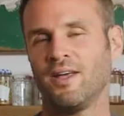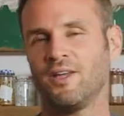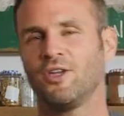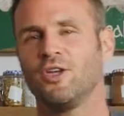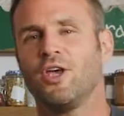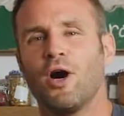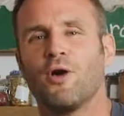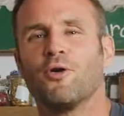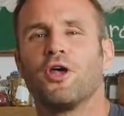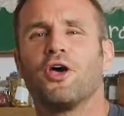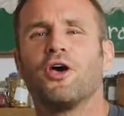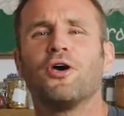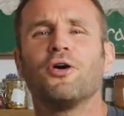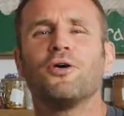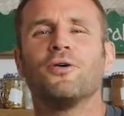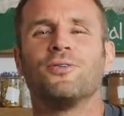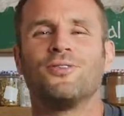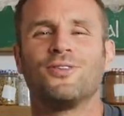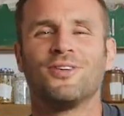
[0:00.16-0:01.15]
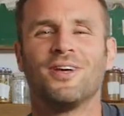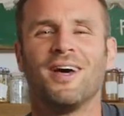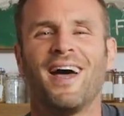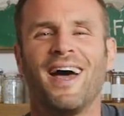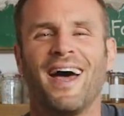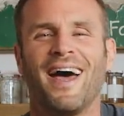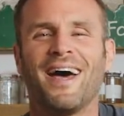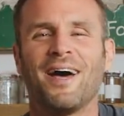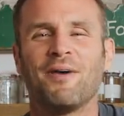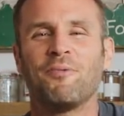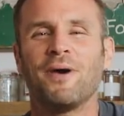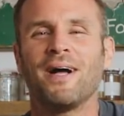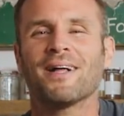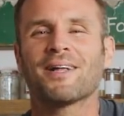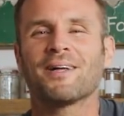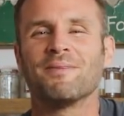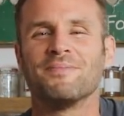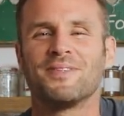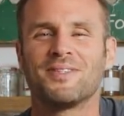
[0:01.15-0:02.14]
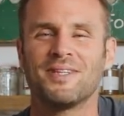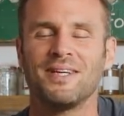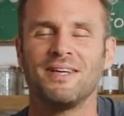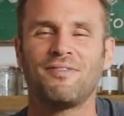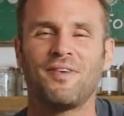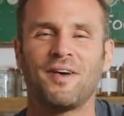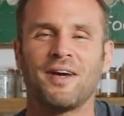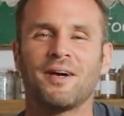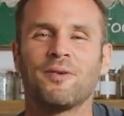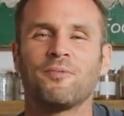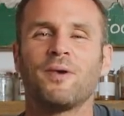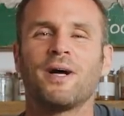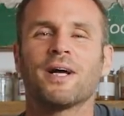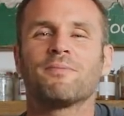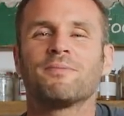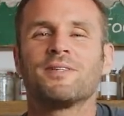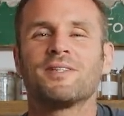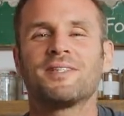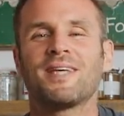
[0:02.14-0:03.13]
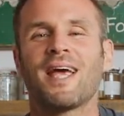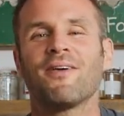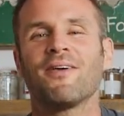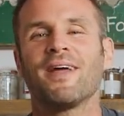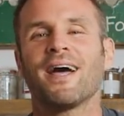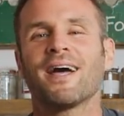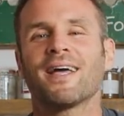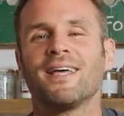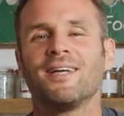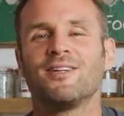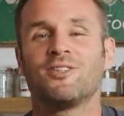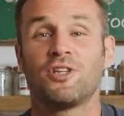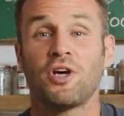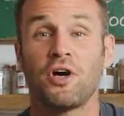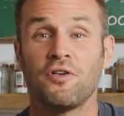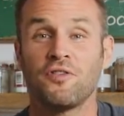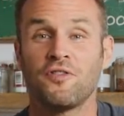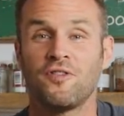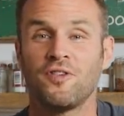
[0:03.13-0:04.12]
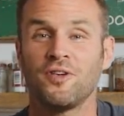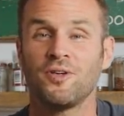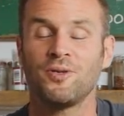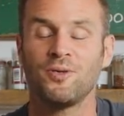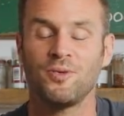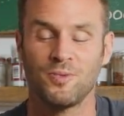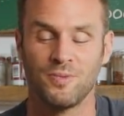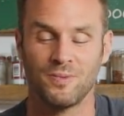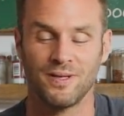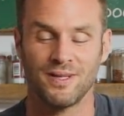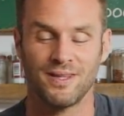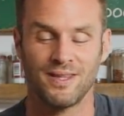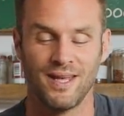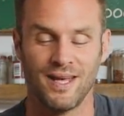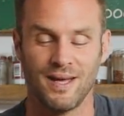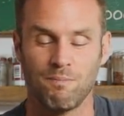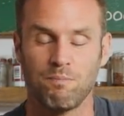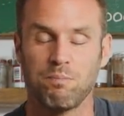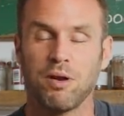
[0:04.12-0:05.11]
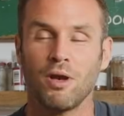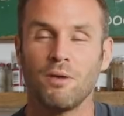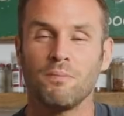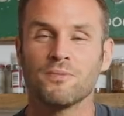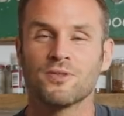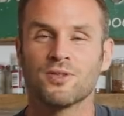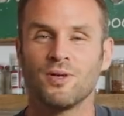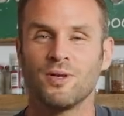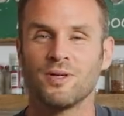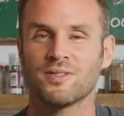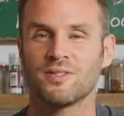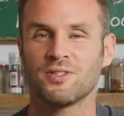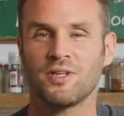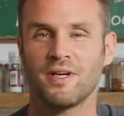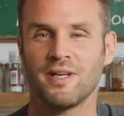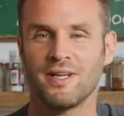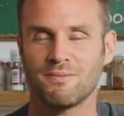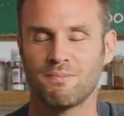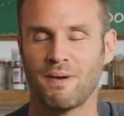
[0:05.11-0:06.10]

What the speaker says: Yo dude! Welcome, Steve here. Welcome to Teriyaki Tofu with plum sauce and Chinese